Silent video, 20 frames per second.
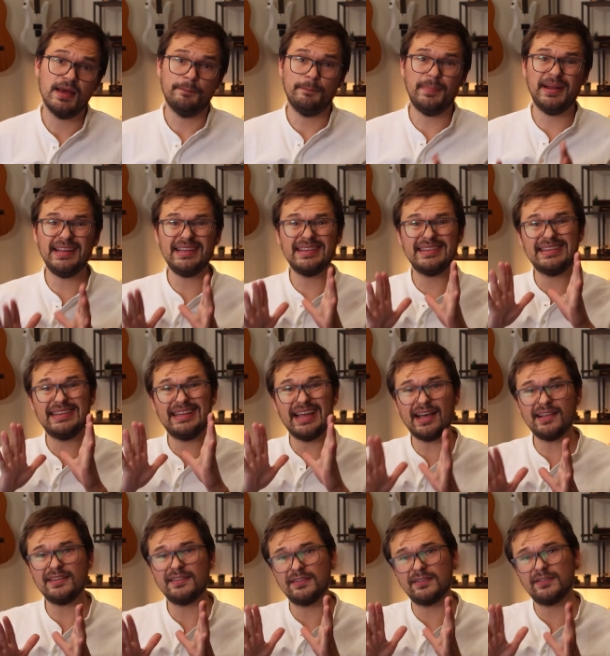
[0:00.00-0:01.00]
but it
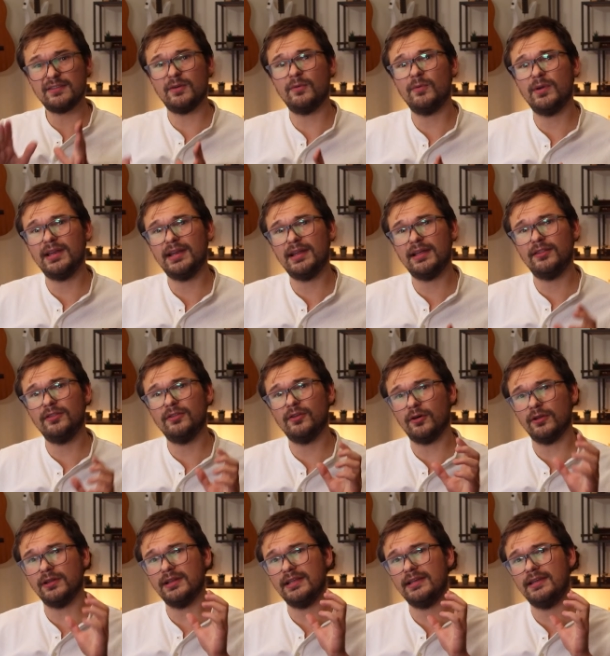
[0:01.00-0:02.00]
does so in a
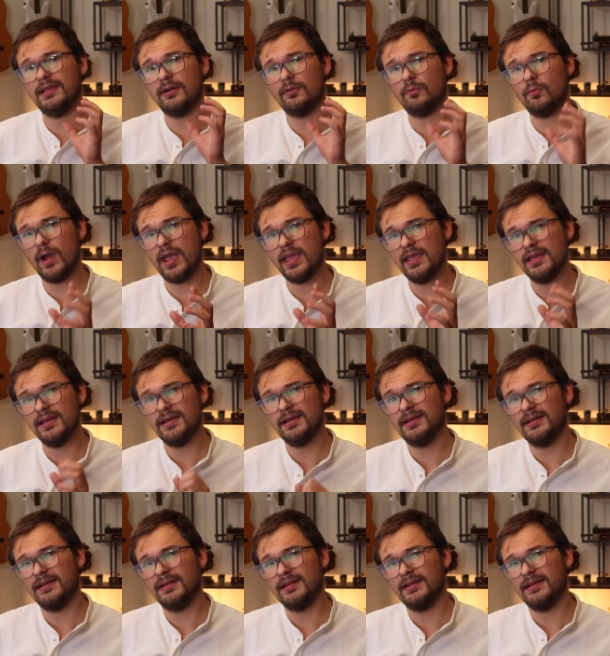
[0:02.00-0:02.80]
nonlinear way,